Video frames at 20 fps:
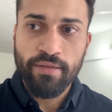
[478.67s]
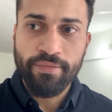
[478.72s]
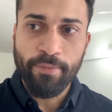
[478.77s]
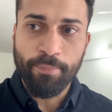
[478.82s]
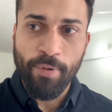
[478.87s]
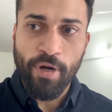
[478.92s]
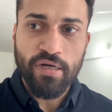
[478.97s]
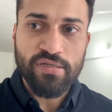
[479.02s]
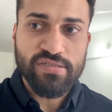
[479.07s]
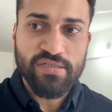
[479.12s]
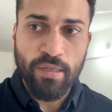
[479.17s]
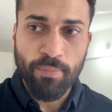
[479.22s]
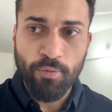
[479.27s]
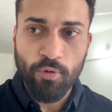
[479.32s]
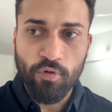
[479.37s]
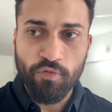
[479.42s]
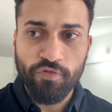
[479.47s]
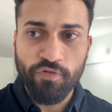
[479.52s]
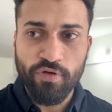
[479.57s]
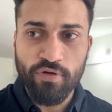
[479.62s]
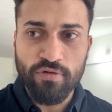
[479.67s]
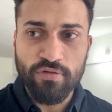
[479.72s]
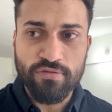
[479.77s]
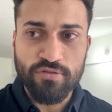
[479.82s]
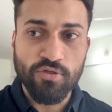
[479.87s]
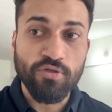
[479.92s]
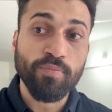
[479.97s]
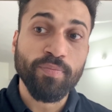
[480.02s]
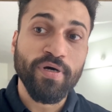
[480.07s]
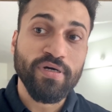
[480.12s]
the past couple of
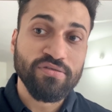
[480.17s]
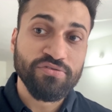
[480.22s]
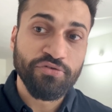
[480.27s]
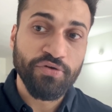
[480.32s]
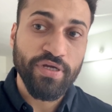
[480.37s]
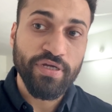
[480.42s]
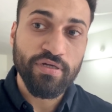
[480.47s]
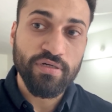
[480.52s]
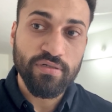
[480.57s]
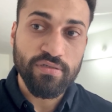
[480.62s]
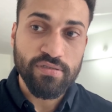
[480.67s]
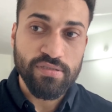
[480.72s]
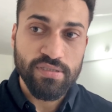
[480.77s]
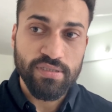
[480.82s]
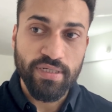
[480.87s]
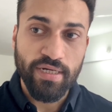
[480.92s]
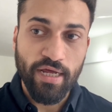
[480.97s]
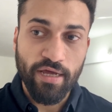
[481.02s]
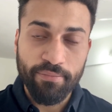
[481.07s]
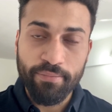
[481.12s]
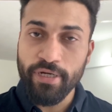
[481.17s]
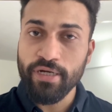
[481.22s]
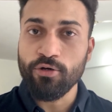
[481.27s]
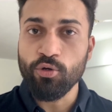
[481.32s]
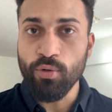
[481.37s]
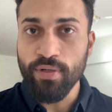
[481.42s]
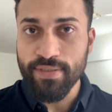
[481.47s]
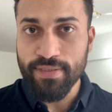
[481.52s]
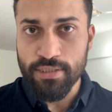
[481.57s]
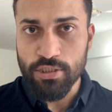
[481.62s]
years or the past 3 years that I've been
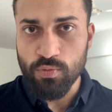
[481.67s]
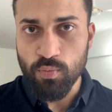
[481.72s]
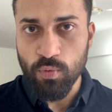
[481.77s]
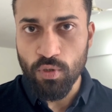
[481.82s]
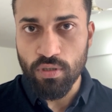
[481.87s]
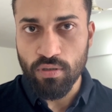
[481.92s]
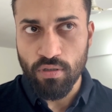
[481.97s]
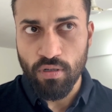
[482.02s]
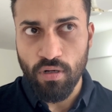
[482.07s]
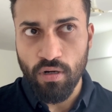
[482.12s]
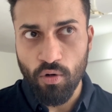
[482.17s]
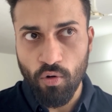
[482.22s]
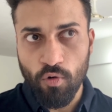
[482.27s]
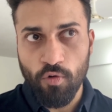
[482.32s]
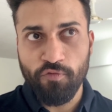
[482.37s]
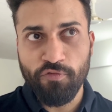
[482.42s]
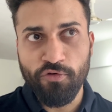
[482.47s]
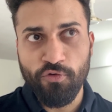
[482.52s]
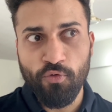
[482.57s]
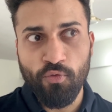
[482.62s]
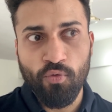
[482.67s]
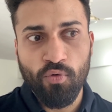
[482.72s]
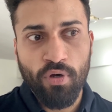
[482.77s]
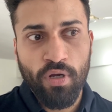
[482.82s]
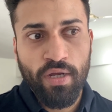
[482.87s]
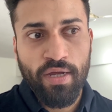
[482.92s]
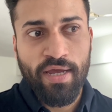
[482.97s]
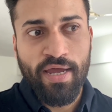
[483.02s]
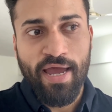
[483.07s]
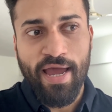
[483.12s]
doing this work, a lot of
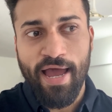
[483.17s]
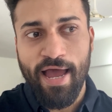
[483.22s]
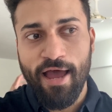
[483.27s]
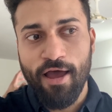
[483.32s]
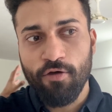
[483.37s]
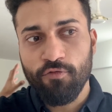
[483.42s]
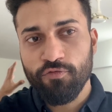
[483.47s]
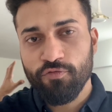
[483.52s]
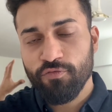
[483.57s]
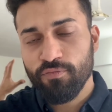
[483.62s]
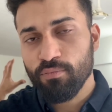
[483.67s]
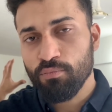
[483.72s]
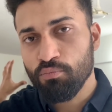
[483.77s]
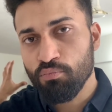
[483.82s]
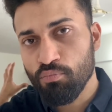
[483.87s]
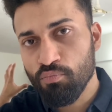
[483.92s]
you have